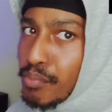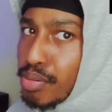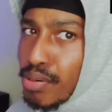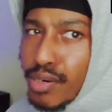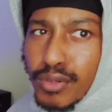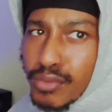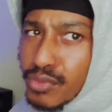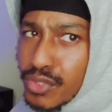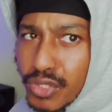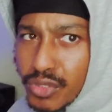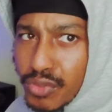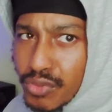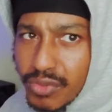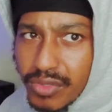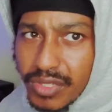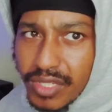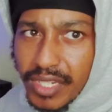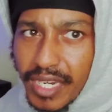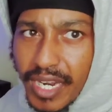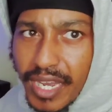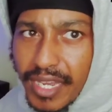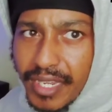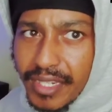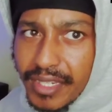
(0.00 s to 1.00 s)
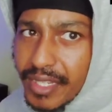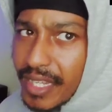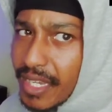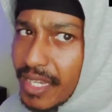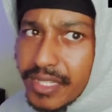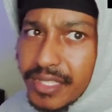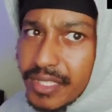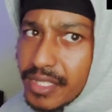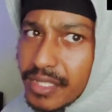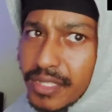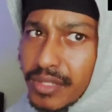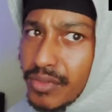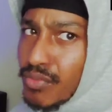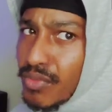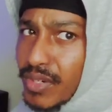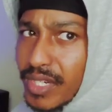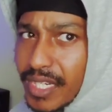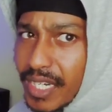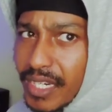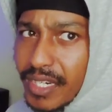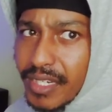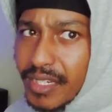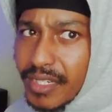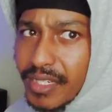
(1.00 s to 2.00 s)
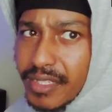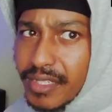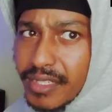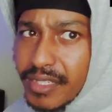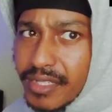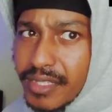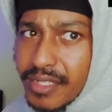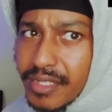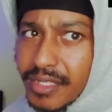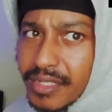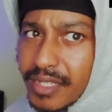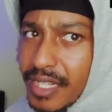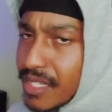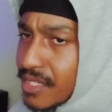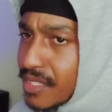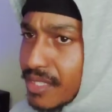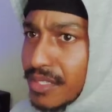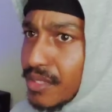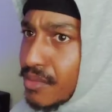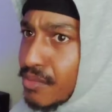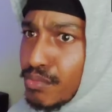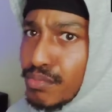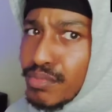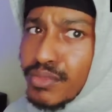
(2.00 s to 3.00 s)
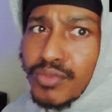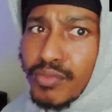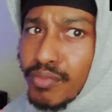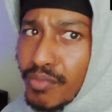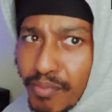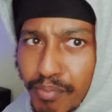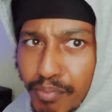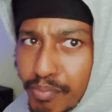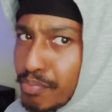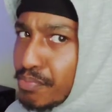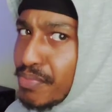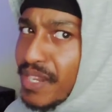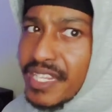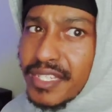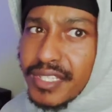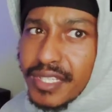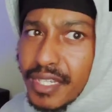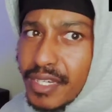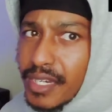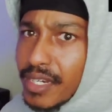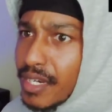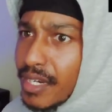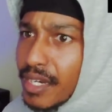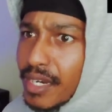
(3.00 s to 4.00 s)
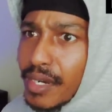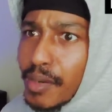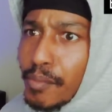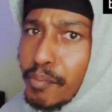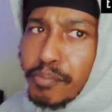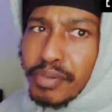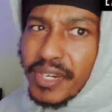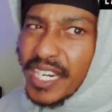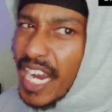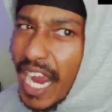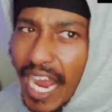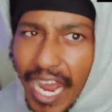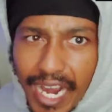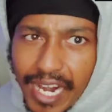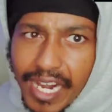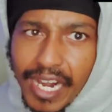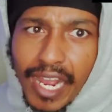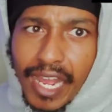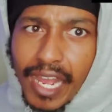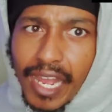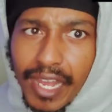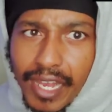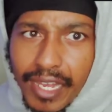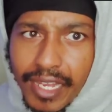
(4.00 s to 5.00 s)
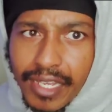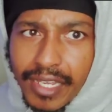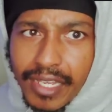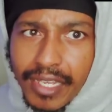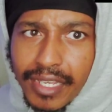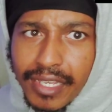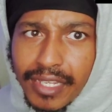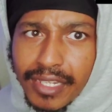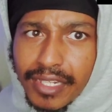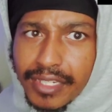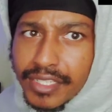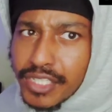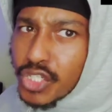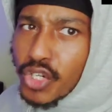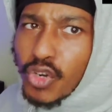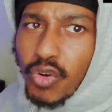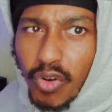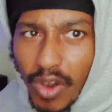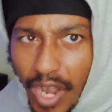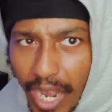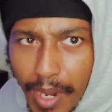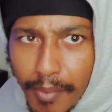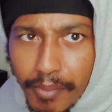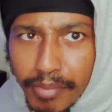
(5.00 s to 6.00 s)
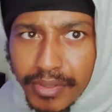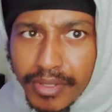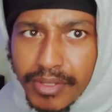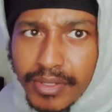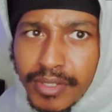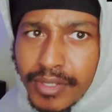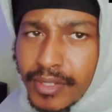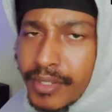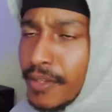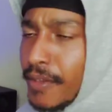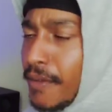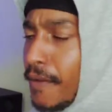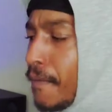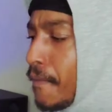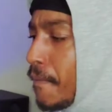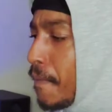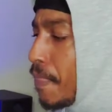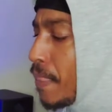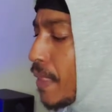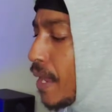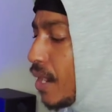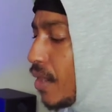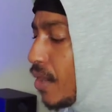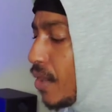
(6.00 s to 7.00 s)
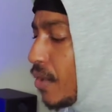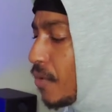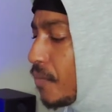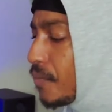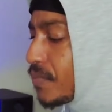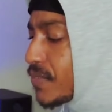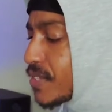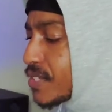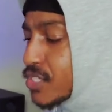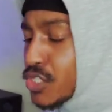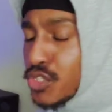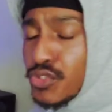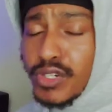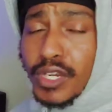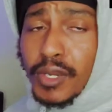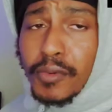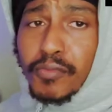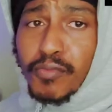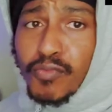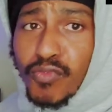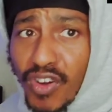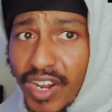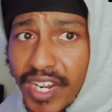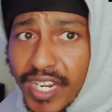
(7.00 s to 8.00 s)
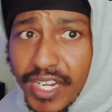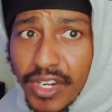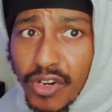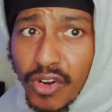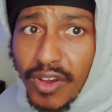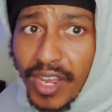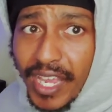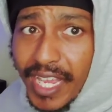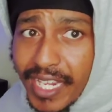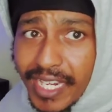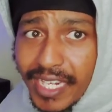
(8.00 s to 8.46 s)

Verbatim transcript: Pro Tools or not. That's ridiculous. That's a caca. That's crap. So you could run it on